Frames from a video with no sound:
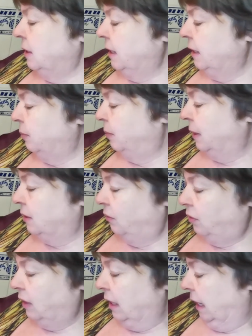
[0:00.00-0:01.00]
to need a bit of
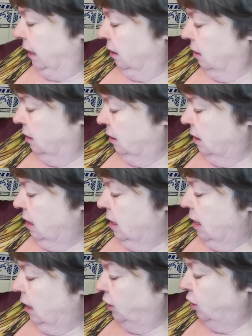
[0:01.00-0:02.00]
thinning,
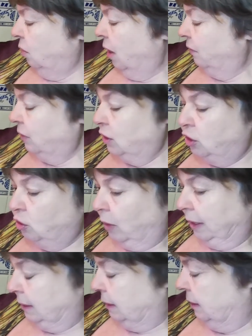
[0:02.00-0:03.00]
and you have a
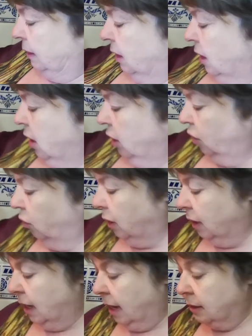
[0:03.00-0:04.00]
choice. You
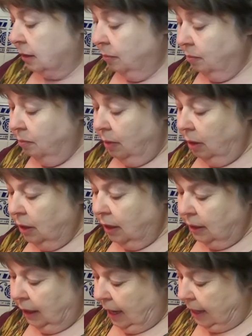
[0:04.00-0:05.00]
can add milk
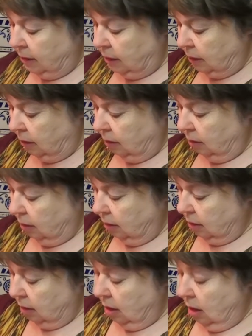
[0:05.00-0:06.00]
at the end,
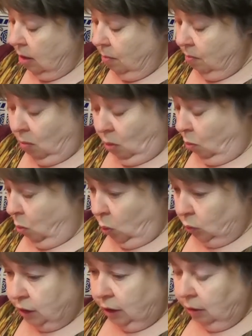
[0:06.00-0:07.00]
more
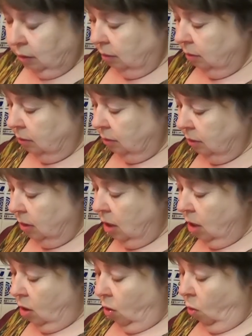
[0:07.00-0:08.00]
water,
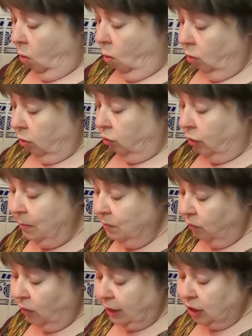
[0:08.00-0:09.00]
or creme
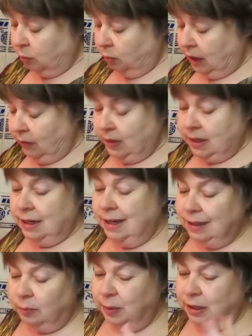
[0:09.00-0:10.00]
fraiche will give it a
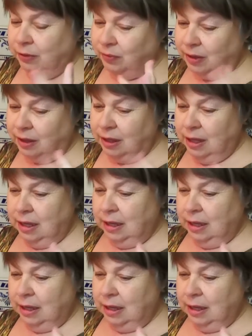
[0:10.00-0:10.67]
little bit of a